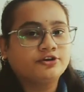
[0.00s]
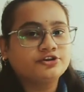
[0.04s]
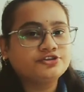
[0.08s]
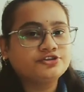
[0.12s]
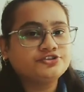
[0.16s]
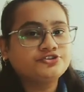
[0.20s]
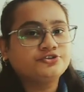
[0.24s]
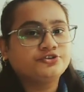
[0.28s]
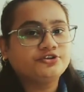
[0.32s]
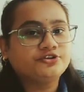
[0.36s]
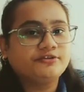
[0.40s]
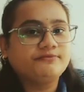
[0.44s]

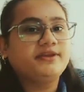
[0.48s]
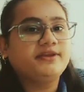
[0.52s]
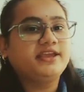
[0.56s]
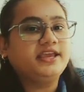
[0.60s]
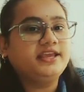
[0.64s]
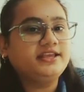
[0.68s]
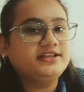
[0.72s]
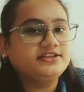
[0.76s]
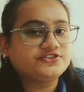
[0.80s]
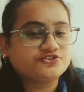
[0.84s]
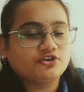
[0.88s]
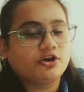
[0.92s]
should
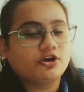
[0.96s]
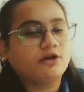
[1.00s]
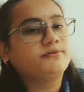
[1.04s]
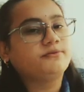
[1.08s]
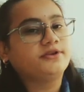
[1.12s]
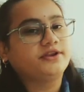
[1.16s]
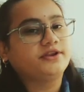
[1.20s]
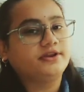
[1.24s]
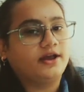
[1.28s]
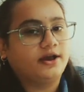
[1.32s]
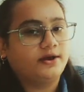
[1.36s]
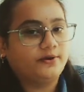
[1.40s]
be
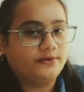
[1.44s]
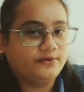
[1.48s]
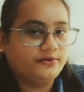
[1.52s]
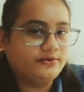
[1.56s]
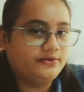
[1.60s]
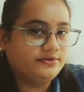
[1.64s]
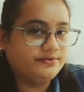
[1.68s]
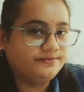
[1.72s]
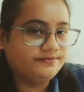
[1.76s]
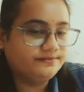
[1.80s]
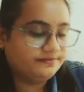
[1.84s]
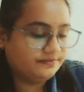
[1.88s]
stopped
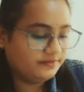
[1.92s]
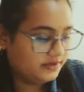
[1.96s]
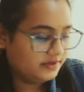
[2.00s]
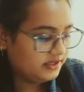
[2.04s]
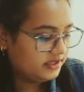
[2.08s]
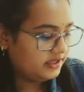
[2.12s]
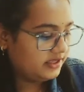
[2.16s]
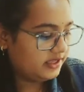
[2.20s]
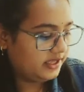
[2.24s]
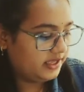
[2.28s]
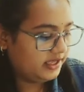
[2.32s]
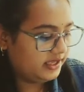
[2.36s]
now.
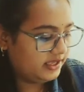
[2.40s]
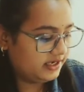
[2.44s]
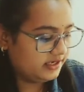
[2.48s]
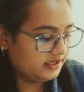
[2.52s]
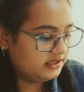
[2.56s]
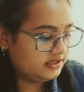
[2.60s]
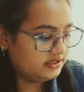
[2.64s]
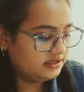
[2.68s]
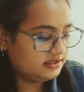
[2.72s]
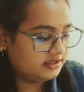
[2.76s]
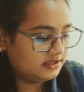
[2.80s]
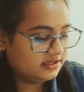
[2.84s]

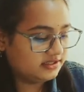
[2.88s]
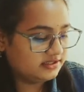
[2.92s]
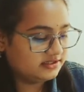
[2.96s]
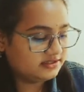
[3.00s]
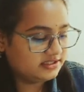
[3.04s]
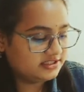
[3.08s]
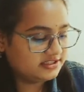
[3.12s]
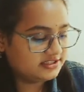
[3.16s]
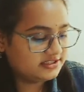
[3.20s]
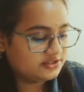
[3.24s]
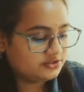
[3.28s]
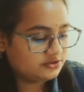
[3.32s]
And
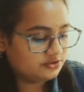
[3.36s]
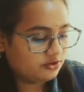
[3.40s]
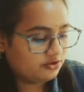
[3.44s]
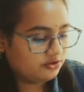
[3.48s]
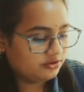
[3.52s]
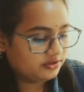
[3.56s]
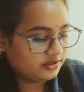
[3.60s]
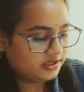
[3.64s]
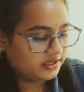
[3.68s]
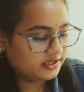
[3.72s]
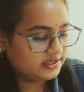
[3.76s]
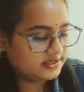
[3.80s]
this
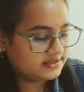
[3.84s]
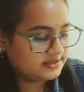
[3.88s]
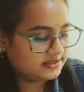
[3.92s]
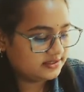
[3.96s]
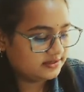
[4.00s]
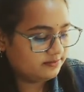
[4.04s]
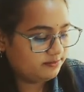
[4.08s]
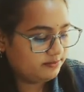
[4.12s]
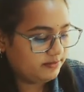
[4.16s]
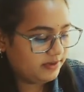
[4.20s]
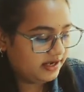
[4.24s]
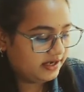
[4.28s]
song
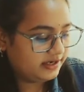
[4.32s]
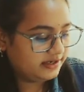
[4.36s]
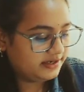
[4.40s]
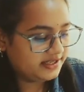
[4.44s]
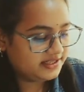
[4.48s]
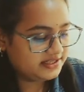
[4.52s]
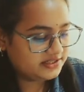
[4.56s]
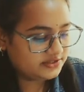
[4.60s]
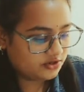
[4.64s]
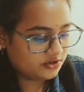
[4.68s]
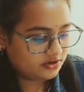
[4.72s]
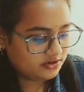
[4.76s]
is a
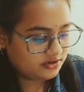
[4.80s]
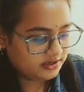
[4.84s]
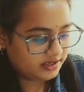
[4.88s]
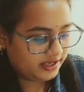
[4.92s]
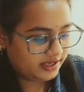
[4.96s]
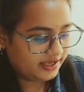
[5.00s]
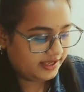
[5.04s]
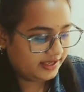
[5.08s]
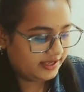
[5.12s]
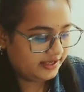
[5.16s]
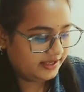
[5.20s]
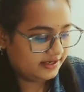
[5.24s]
melody
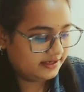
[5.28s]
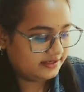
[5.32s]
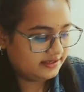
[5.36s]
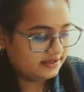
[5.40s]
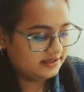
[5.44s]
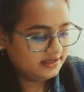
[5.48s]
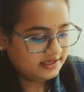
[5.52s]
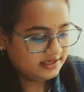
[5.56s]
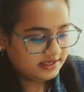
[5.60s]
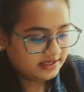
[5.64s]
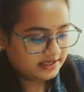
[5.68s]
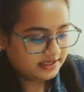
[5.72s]
song
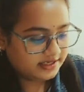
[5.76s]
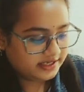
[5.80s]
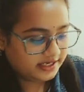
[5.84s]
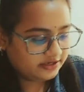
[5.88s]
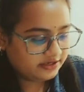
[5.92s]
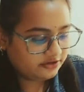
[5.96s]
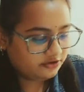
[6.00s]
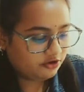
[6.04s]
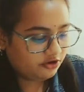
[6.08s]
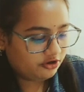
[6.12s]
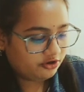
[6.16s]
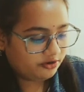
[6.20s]
and
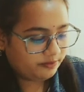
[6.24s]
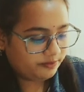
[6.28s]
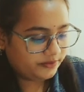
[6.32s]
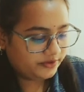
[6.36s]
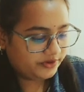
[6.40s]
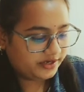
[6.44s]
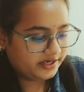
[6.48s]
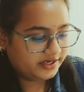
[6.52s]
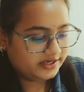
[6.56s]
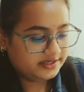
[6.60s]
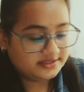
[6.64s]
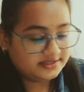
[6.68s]

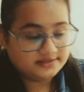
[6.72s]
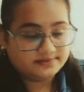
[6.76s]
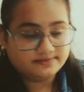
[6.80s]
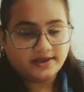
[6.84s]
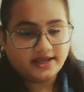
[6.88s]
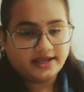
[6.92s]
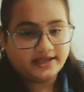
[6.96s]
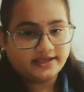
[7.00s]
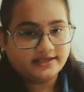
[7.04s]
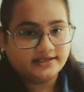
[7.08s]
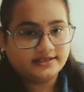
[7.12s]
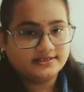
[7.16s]
incorporates
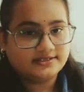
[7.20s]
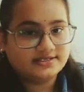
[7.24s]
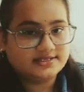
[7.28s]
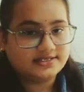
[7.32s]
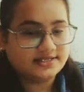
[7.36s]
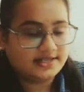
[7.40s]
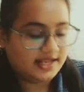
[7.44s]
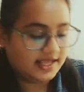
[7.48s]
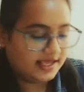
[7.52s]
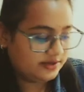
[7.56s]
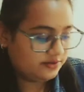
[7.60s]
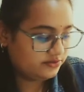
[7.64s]
by
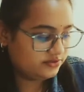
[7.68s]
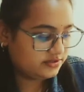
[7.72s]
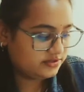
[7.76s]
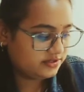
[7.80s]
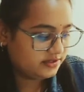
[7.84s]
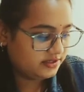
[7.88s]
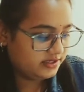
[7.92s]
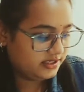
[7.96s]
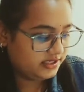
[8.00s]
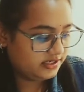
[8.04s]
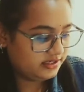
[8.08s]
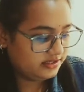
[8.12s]

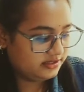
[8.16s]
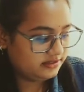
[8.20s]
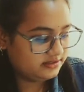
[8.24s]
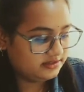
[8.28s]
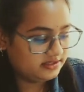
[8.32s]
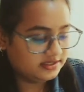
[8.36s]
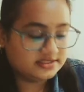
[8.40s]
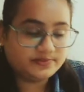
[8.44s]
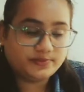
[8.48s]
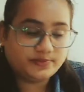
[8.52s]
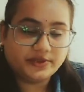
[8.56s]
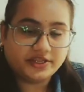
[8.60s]
slaves
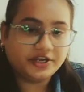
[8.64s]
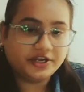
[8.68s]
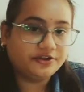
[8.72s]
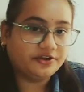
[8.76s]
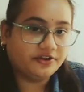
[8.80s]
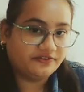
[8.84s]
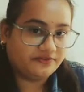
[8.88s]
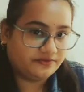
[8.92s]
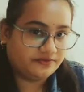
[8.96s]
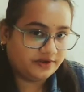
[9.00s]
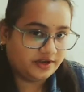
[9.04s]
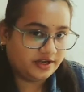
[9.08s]
in the
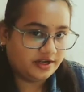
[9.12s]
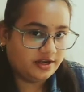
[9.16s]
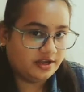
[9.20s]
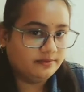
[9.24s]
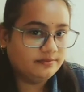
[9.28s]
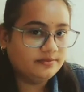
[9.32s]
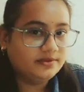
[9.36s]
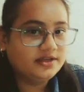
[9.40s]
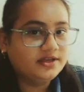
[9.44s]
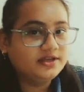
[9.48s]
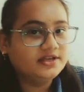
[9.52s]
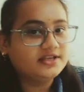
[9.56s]
spirit of
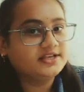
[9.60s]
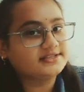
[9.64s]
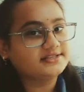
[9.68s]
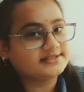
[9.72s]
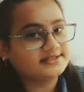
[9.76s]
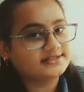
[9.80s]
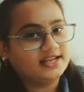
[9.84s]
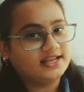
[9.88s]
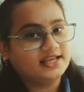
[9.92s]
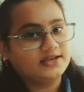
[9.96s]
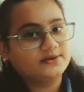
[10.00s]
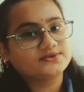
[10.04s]
freedom.
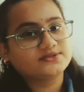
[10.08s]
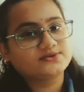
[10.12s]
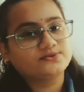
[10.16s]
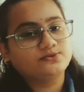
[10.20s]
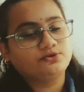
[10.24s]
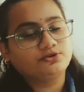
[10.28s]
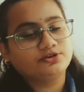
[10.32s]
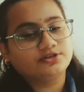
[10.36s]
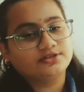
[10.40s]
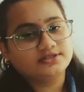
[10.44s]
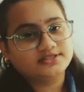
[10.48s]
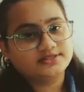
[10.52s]
The
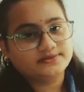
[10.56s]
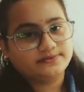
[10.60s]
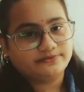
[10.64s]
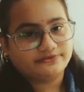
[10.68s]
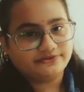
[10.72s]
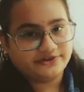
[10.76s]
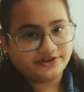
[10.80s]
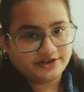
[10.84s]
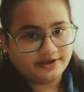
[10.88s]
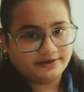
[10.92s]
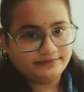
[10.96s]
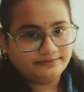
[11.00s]
slaves wants
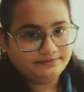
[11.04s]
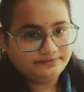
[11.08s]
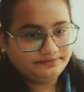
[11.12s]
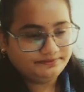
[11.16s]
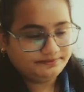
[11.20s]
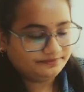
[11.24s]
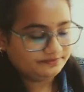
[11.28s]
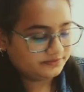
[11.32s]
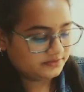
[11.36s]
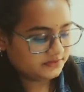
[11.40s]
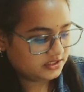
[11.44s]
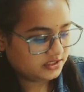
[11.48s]
freedom.
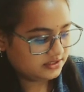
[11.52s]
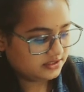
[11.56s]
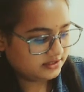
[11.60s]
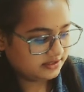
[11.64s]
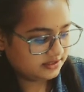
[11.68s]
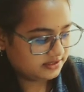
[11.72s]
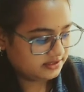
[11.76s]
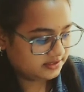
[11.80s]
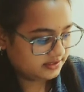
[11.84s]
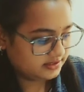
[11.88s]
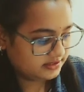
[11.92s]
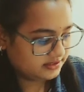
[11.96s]

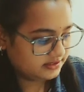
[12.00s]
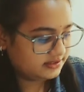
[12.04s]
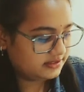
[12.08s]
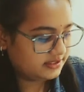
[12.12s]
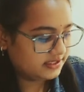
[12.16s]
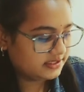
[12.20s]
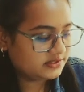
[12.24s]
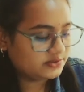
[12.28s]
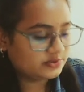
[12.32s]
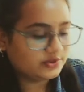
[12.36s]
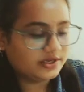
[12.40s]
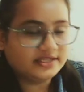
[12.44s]

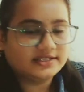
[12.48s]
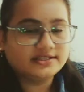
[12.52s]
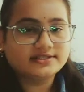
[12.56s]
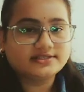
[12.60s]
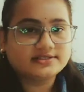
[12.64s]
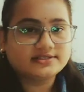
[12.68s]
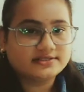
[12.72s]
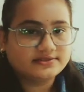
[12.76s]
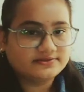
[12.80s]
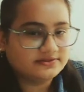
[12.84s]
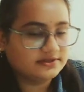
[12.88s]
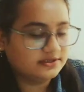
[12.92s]
That's why
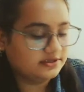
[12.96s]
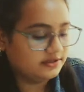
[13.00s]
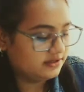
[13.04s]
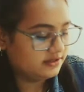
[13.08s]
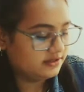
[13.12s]
this